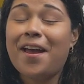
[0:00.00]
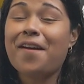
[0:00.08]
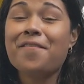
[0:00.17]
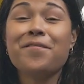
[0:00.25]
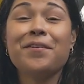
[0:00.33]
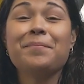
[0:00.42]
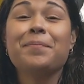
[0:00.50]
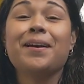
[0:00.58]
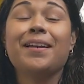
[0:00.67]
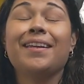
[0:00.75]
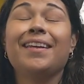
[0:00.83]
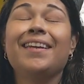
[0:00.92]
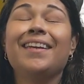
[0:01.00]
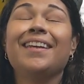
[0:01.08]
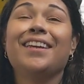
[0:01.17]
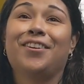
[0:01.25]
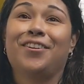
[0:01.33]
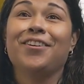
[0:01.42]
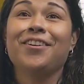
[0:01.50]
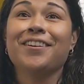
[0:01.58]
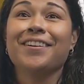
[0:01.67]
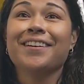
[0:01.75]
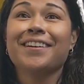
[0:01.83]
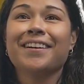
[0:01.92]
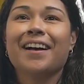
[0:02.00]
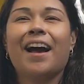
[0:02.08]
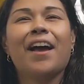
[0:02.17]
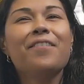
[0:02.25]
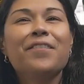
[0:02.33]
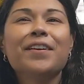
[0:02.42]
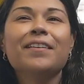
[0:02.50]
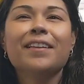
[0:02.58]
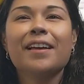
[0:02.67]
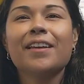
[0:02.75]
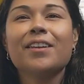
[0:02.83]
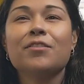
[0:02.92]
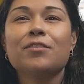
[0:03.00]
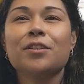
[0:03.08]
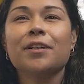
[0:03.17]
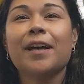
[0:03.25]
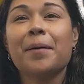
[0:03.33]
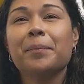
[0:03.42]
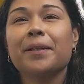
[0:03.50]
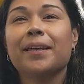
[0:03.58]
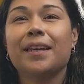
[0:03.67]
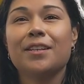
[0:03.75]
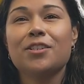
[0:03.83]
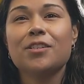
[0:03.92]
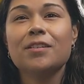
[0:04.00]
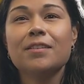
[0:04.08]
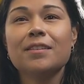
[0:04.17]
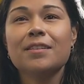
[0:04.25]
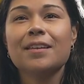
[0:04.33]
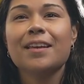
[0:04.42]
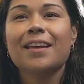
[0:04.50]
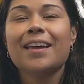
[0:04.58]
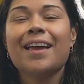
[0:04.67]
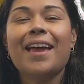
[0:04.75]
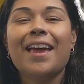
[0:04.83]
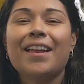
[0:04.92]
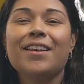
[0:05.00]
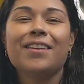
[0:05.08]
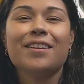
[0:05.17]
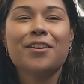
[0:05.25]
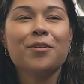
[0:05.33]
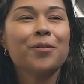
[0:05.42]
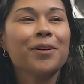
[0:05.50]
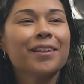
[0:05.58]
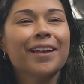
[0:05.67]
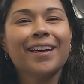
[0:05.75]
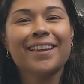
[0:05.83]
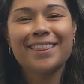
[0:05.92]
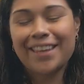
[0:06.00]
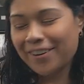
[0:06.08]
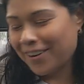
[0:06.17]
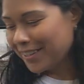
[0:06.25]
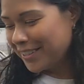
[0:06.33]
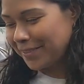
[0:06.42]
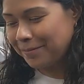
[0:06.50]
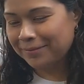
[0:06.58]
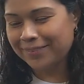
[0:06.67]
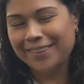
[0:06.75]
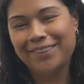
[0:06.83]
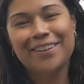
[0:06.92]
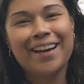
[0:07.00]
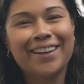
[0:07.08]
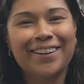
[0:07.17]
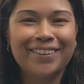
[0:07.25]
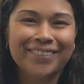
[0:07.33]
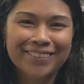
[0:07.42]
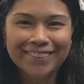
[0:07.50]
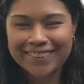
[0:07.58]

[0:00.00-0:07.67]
everybody here, I feel like you took applications and you were like, they're awesome. You gotta go.